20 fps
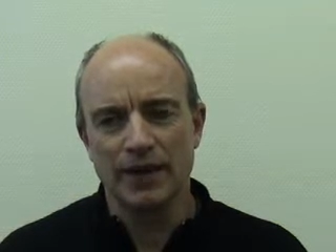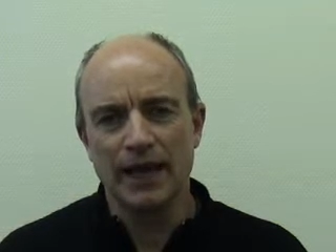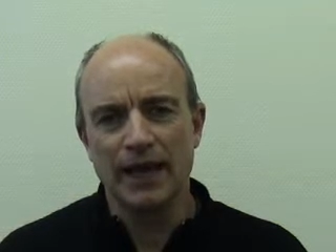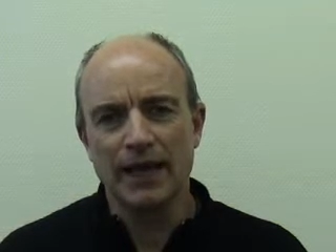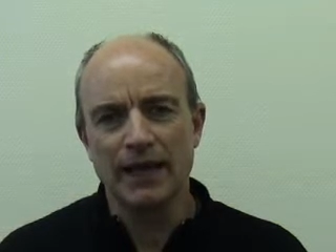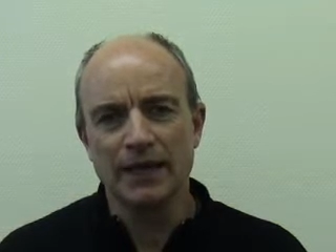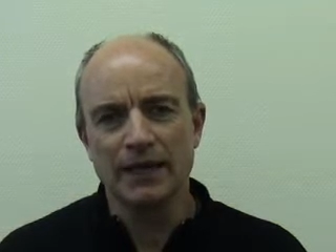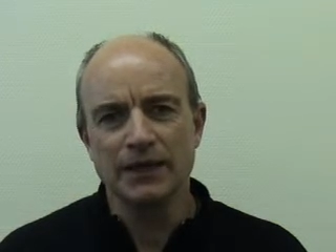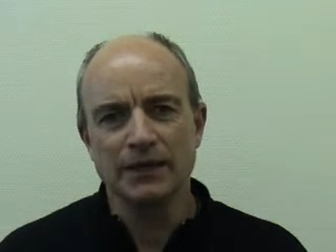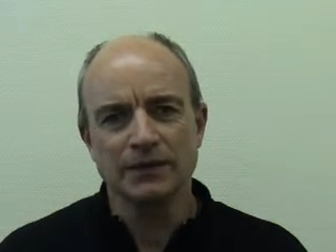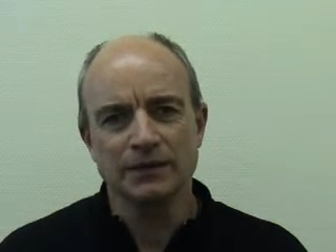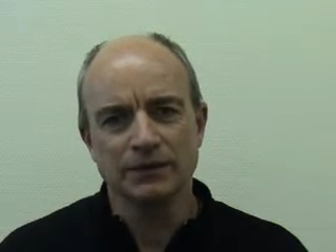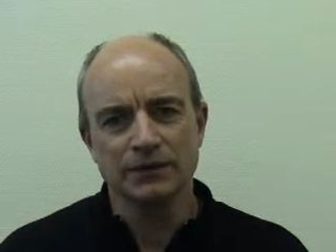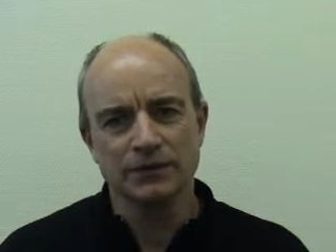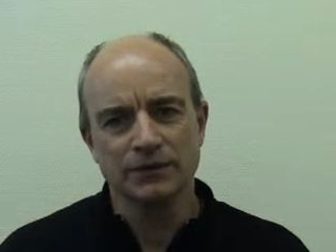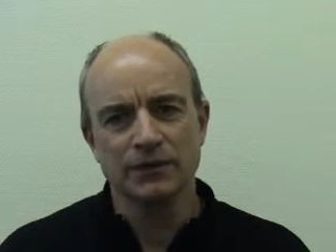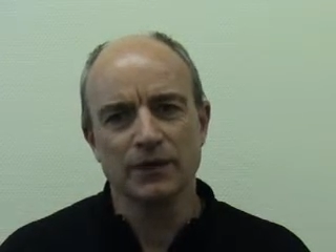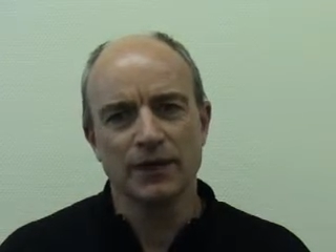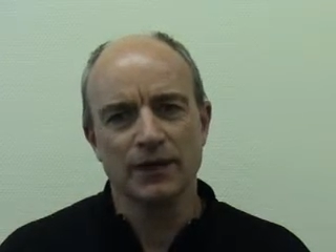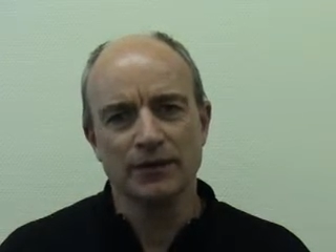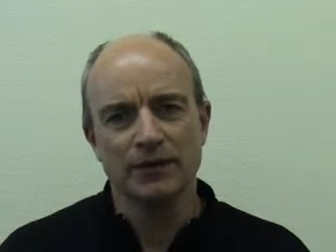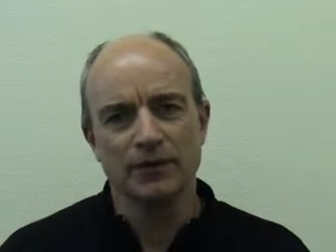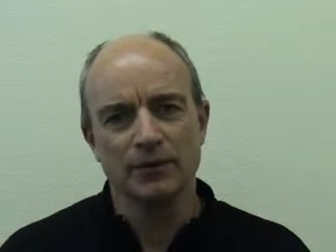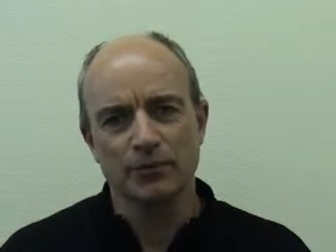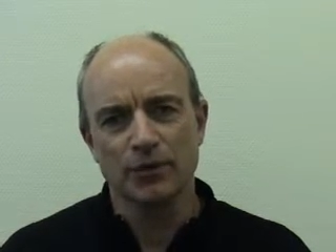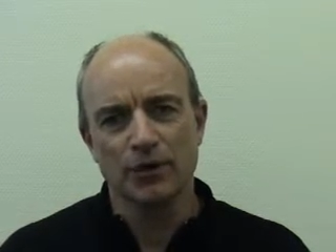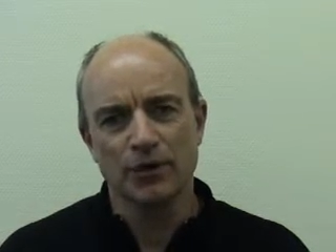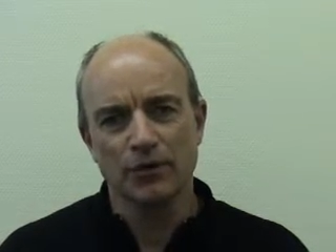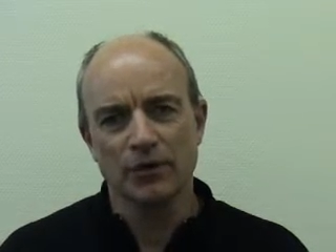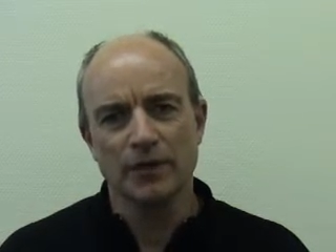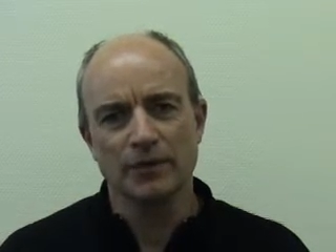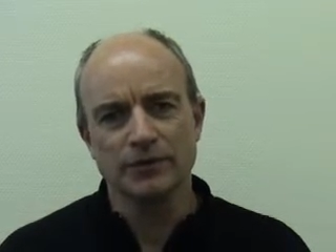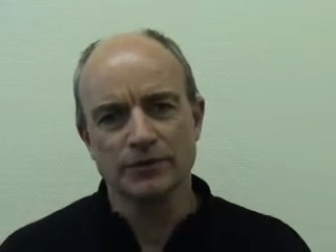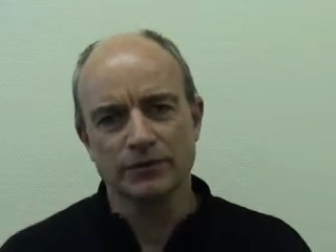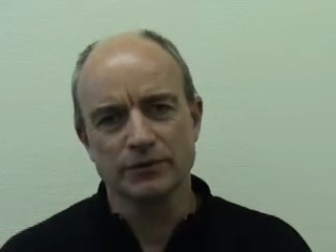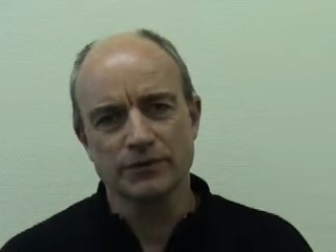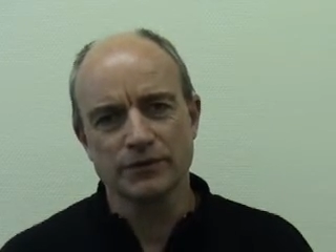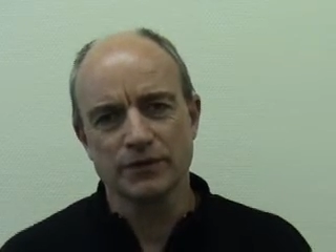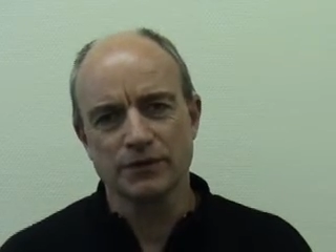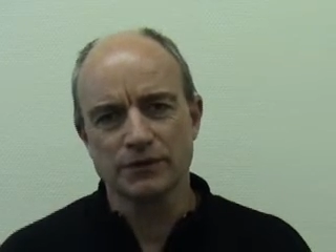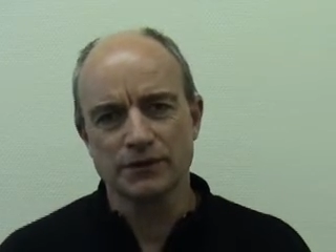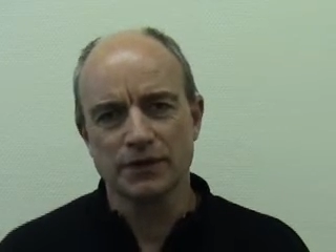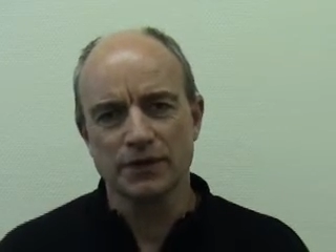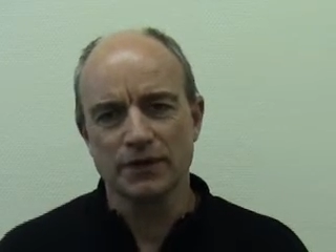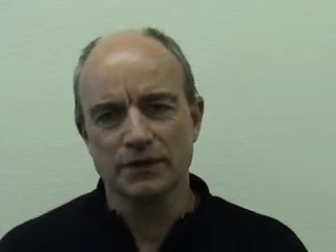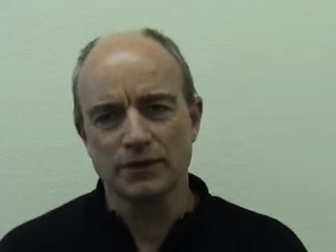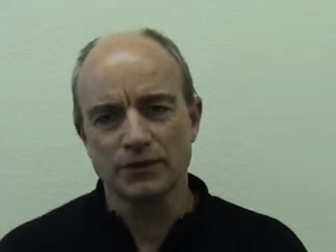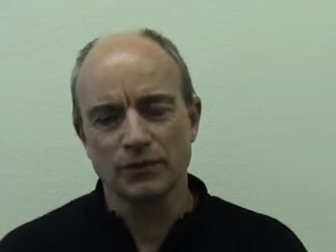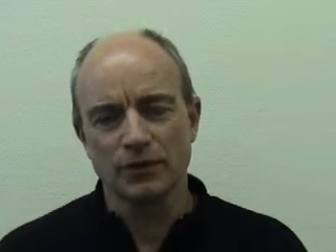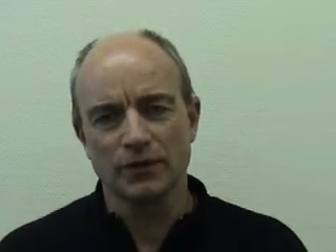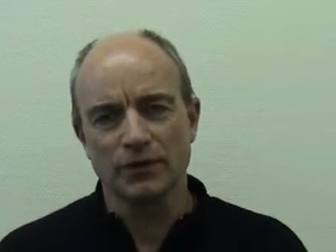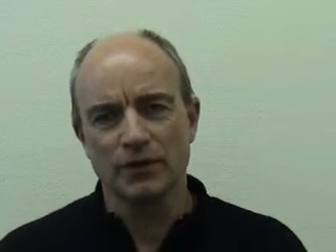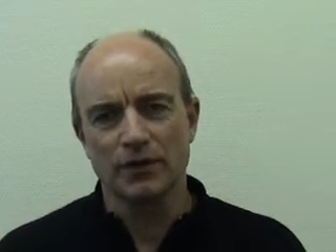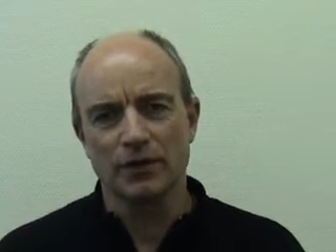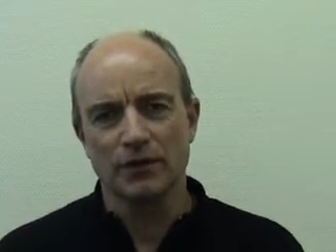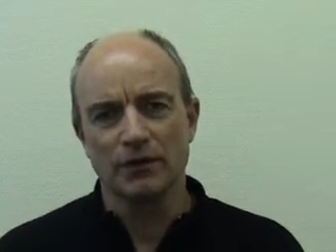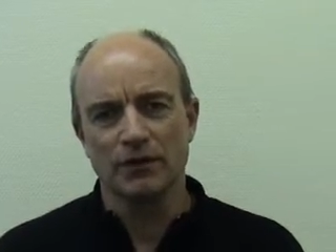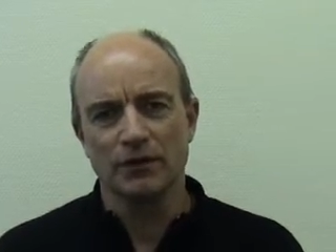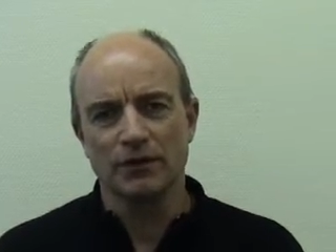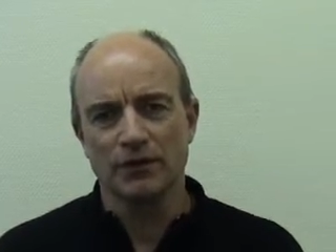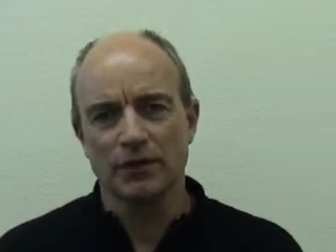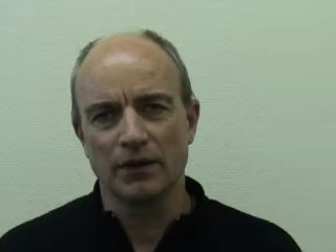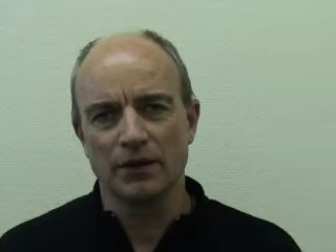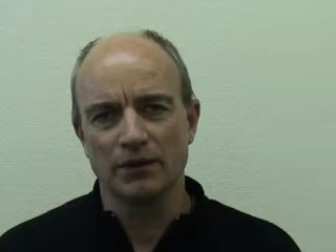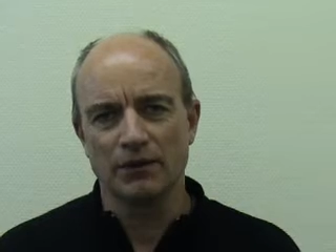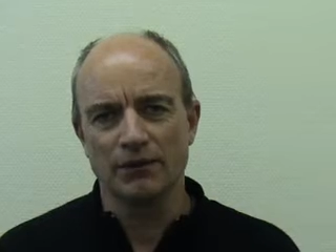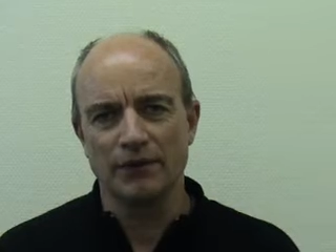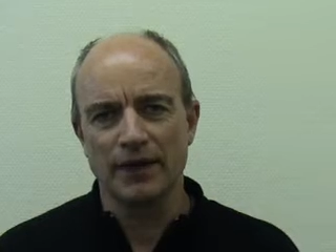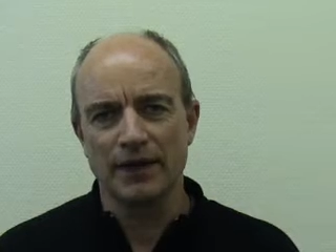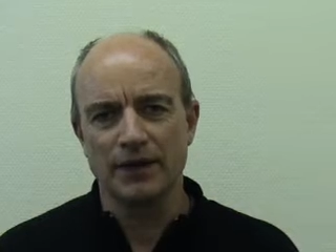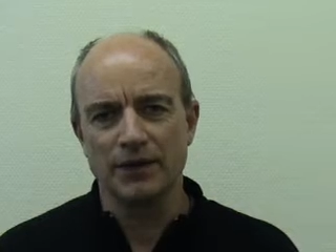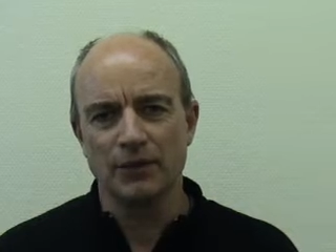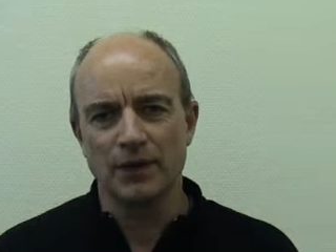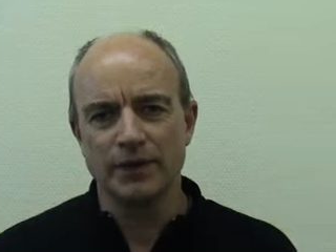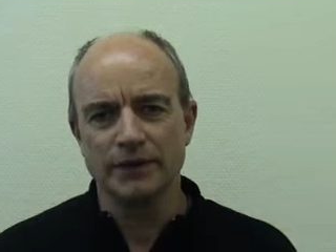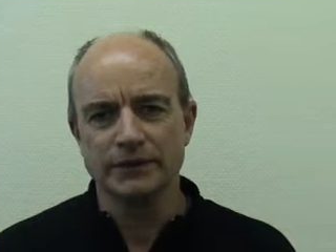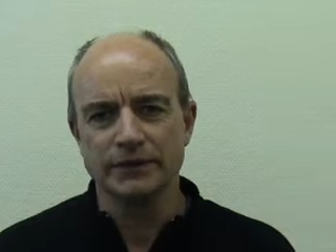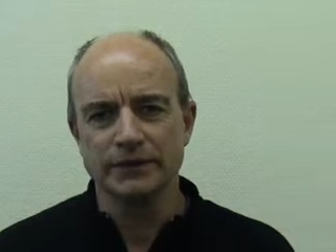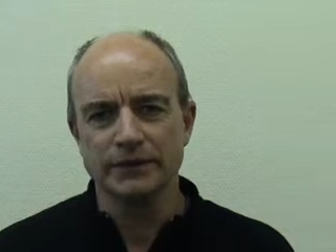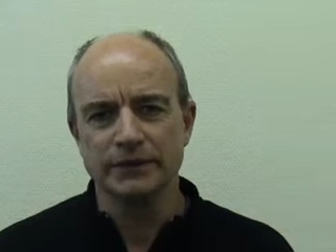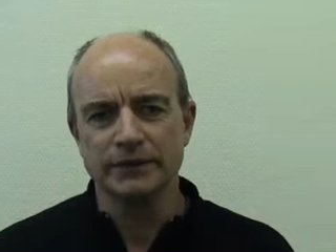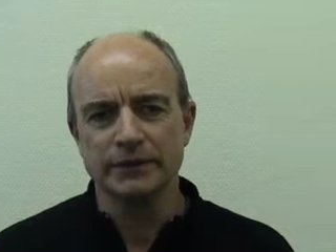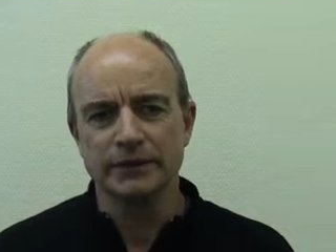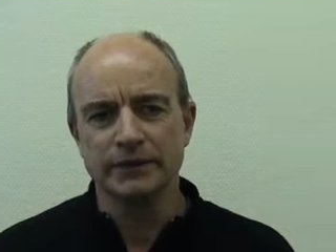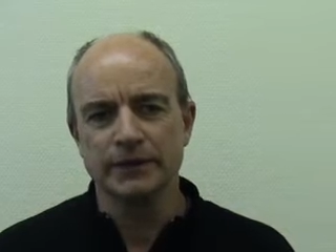aid and the programs that are associated with it are evaluated.